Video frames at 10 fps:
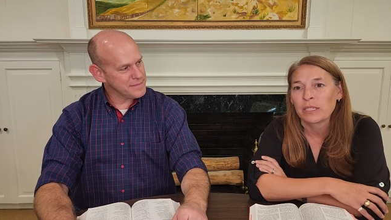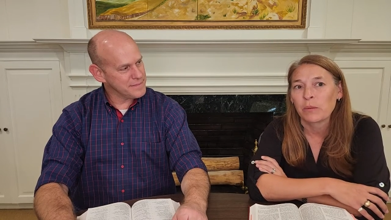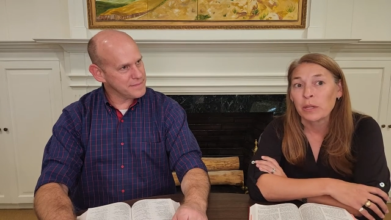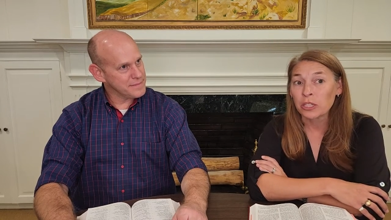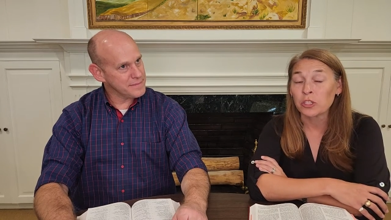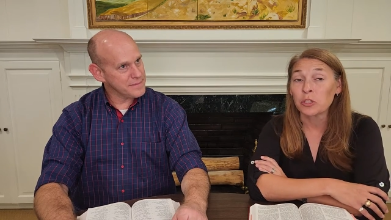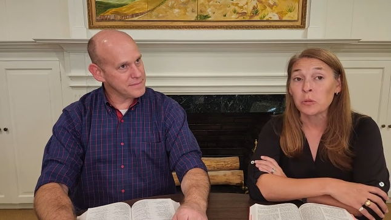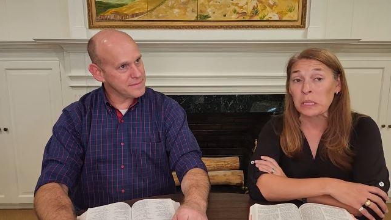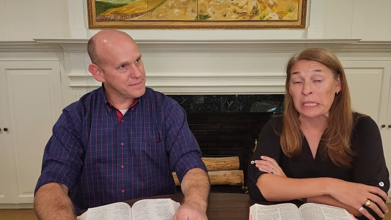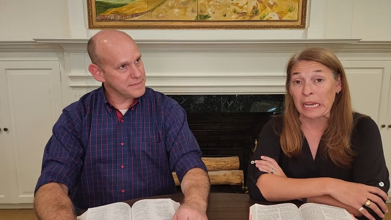Speaker 1: with someone, could you
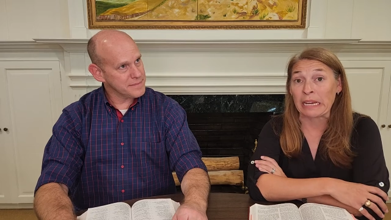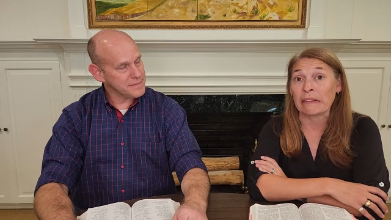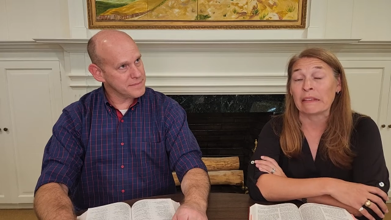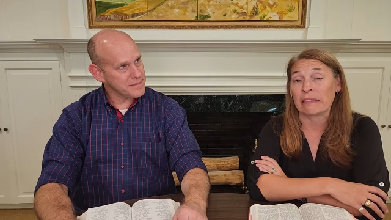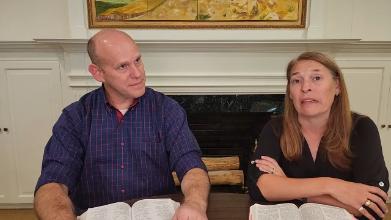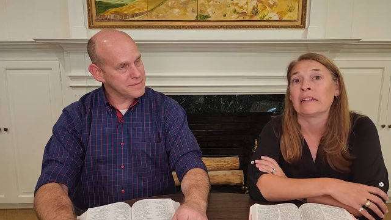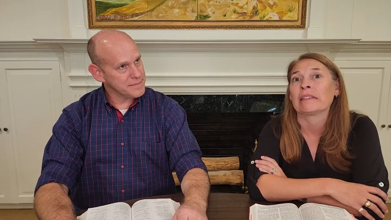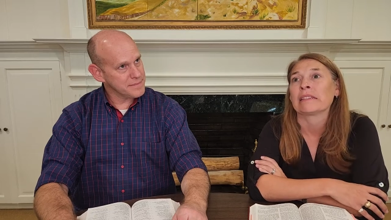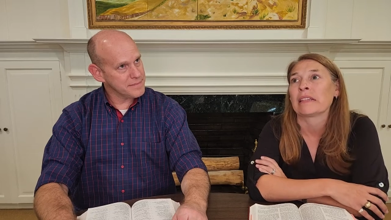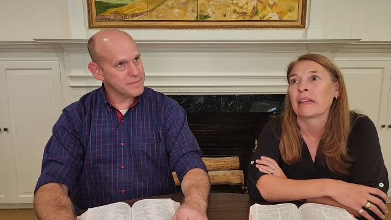say the
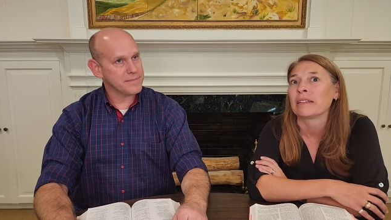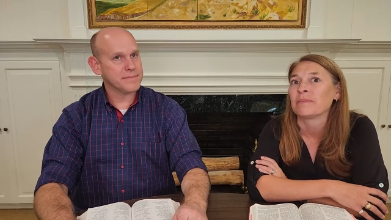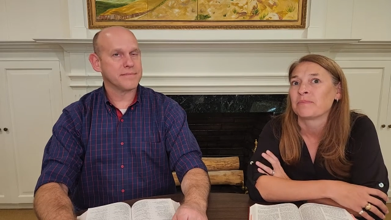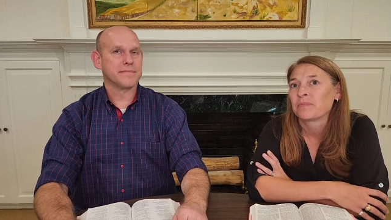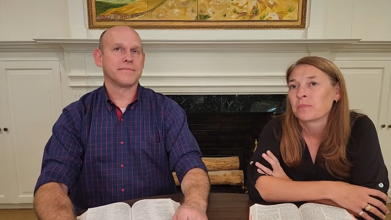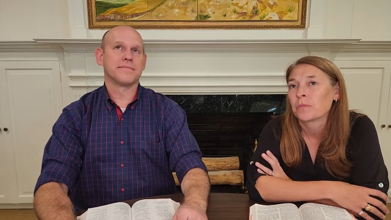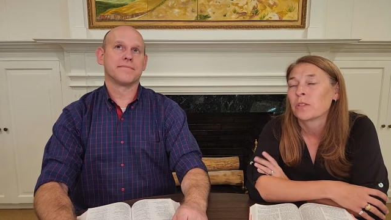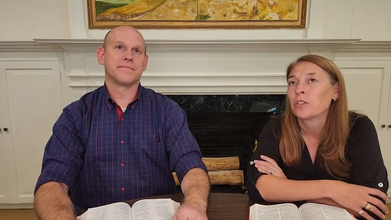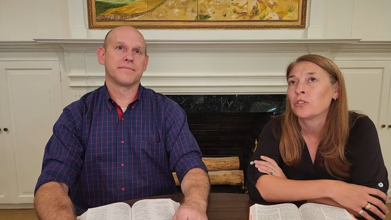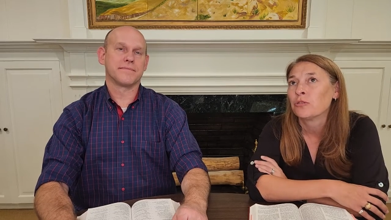things that
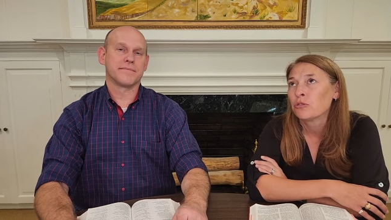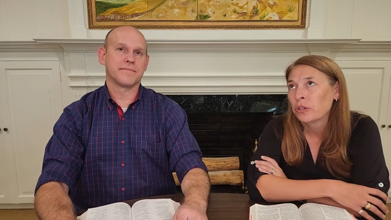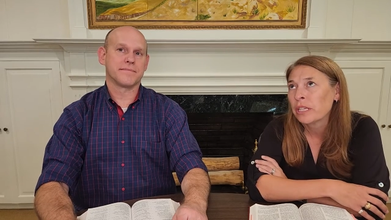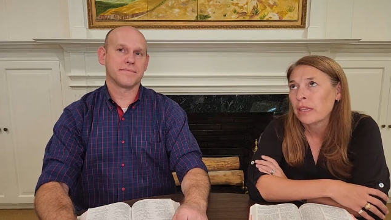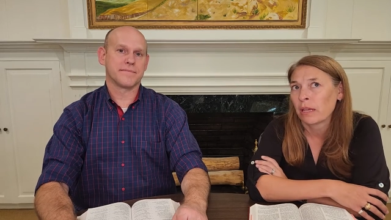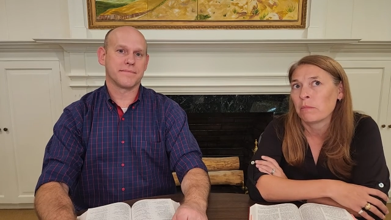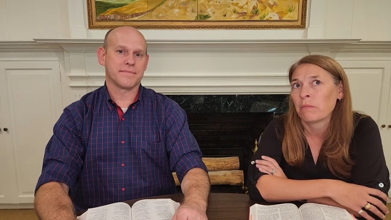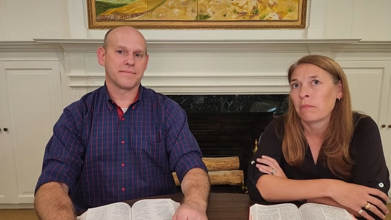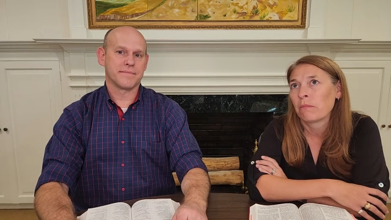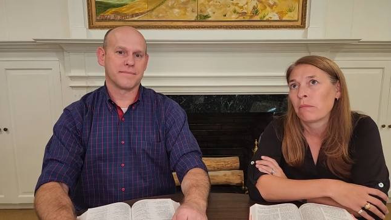could you treat
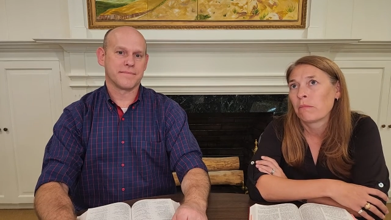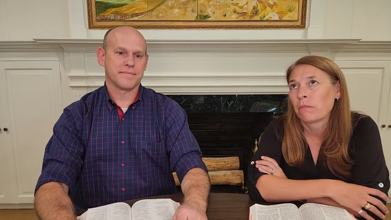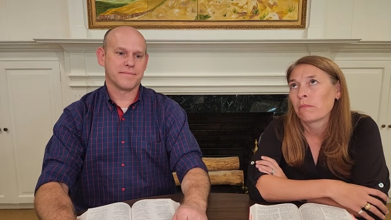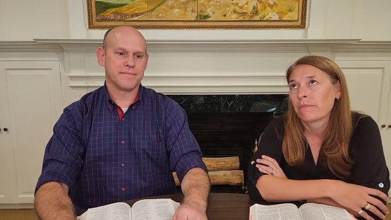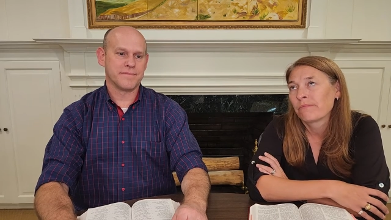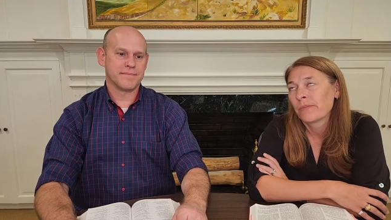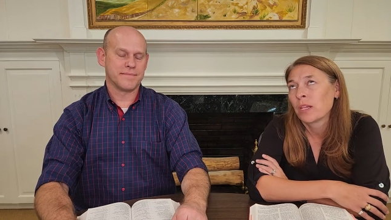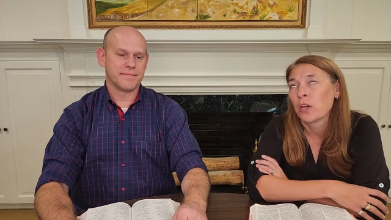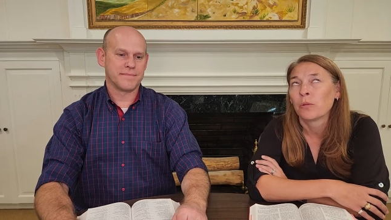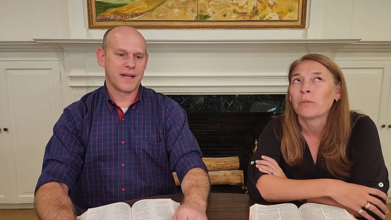them? Mm. You
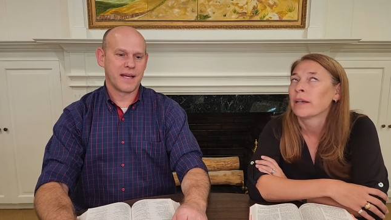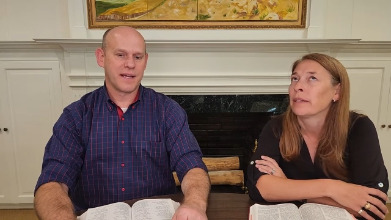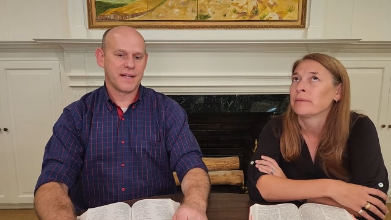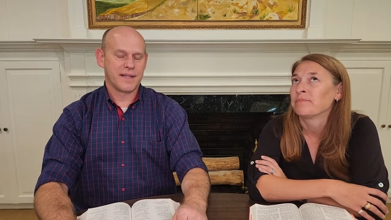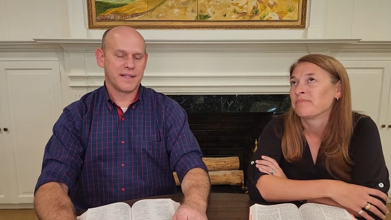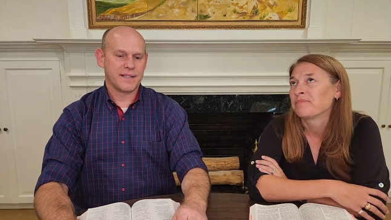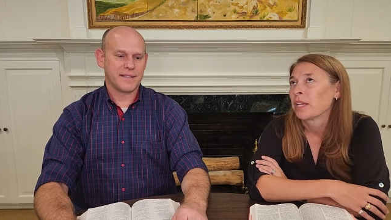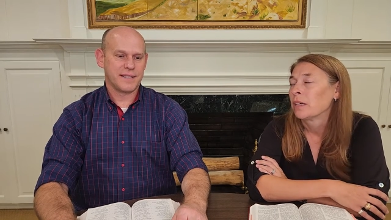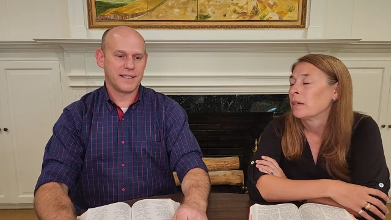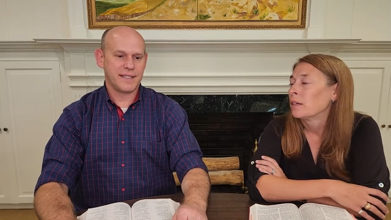know, and
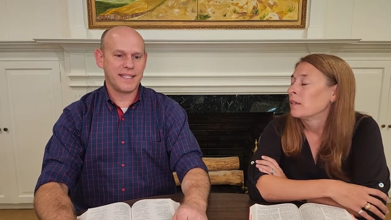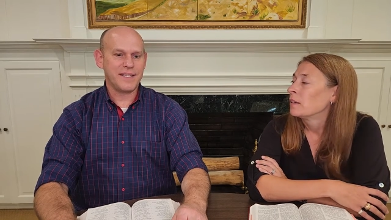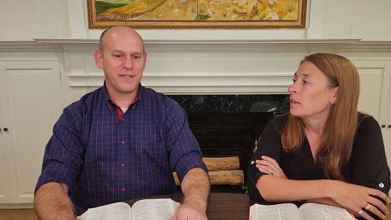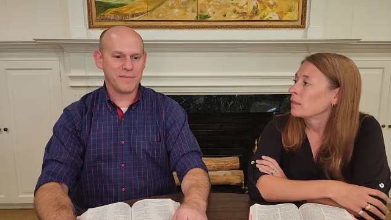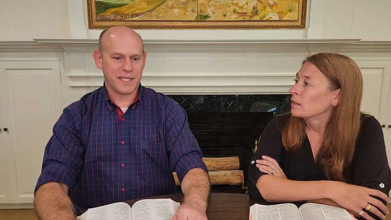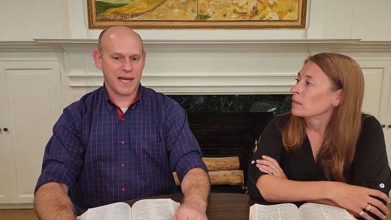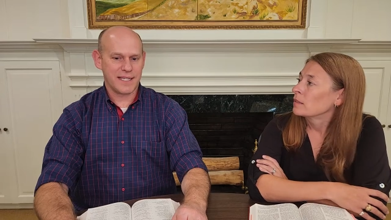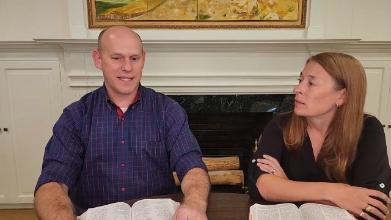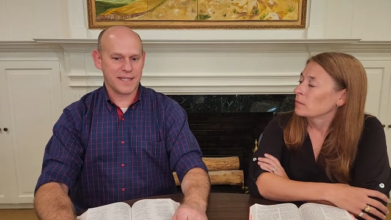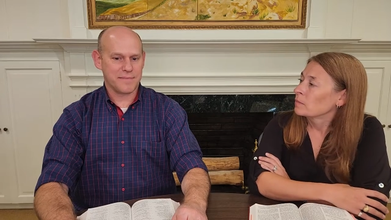
Speaker 2: to
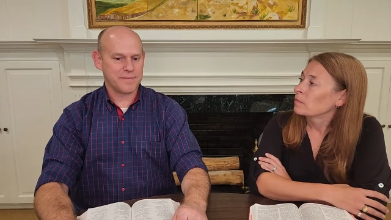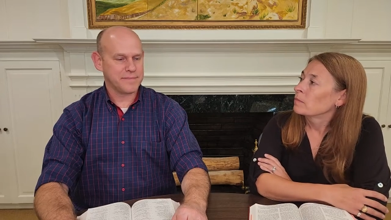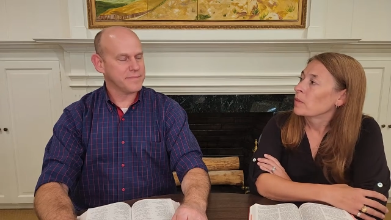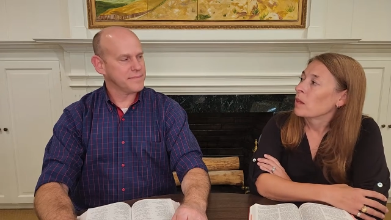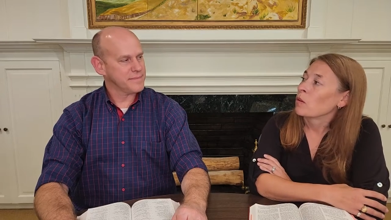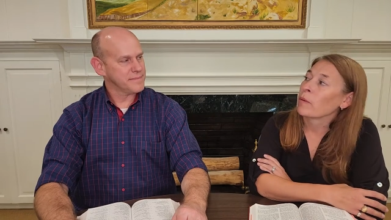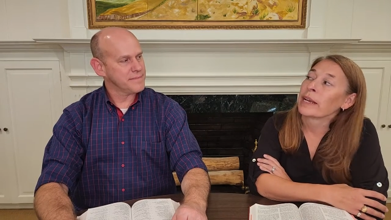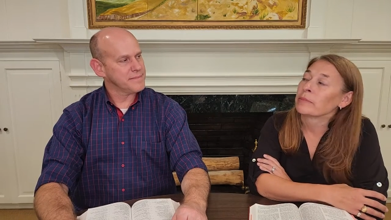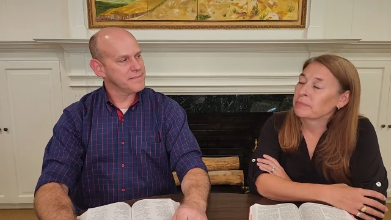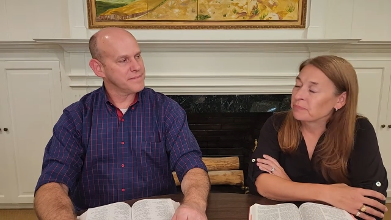dehumanize them.
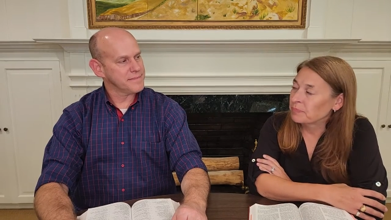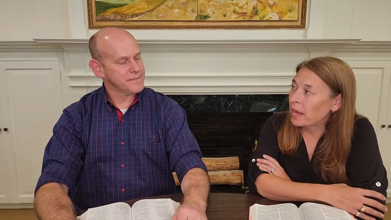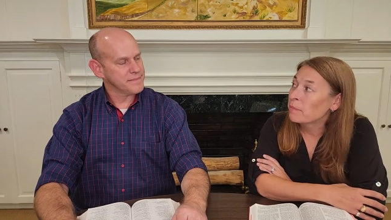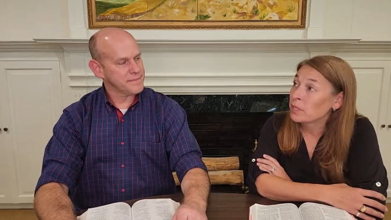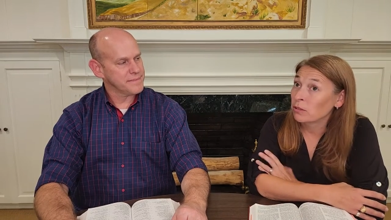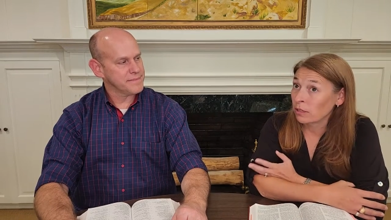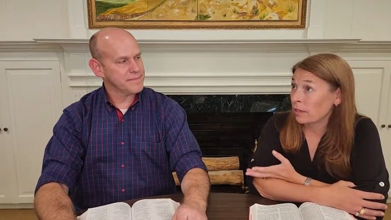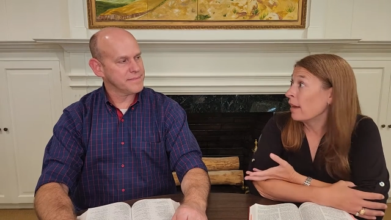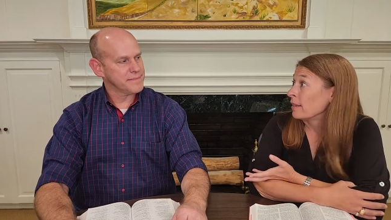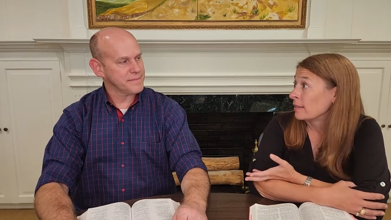
Speaker 1: Right. Absolutely,
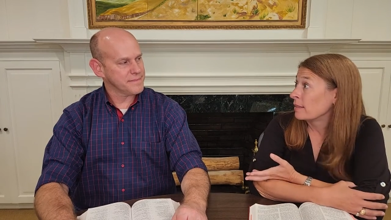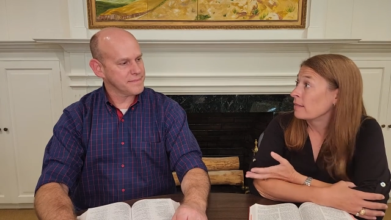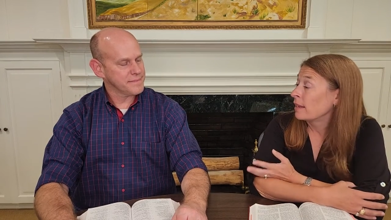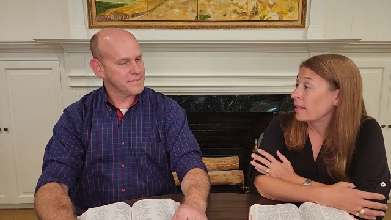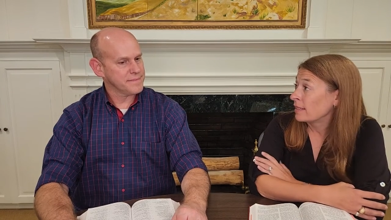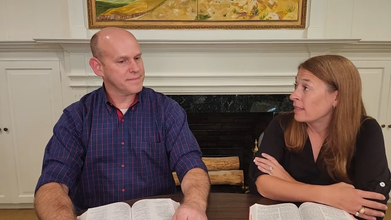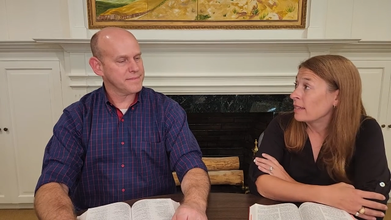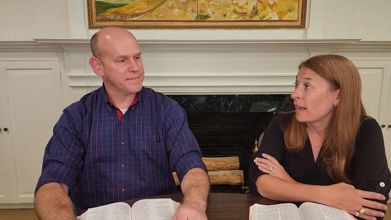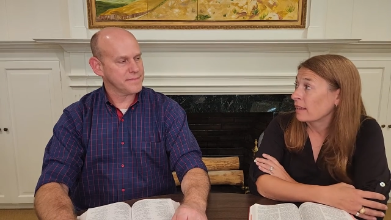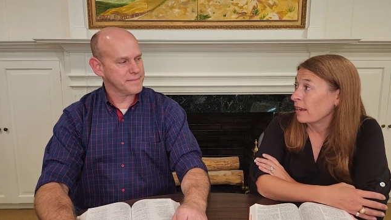yes. And that's
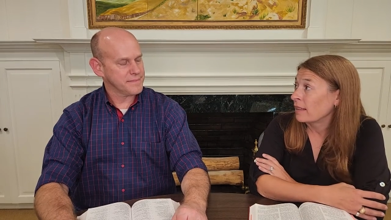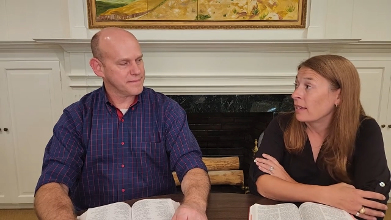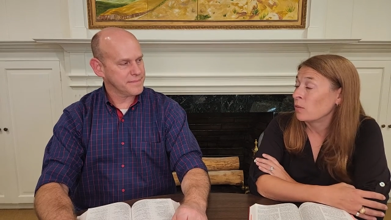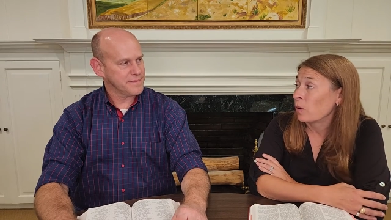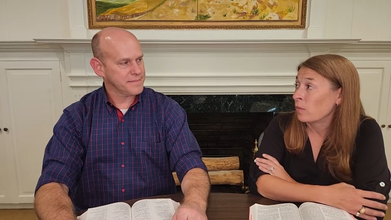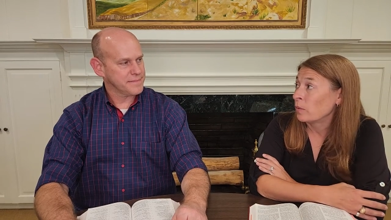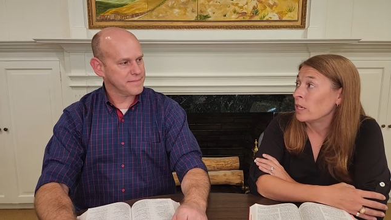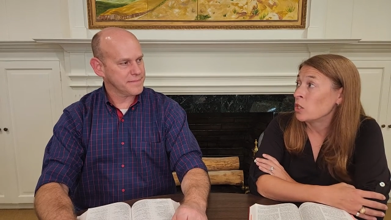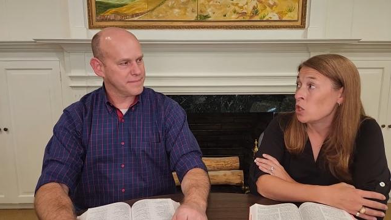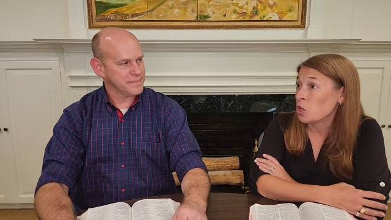exactly, I think, what
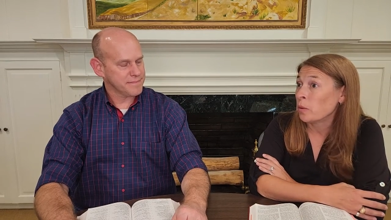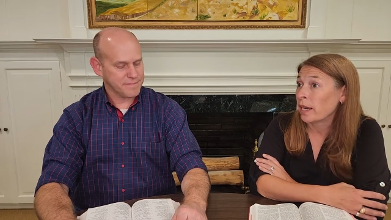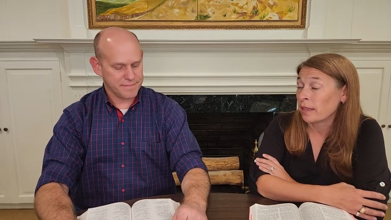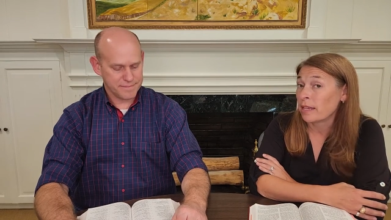we do. And I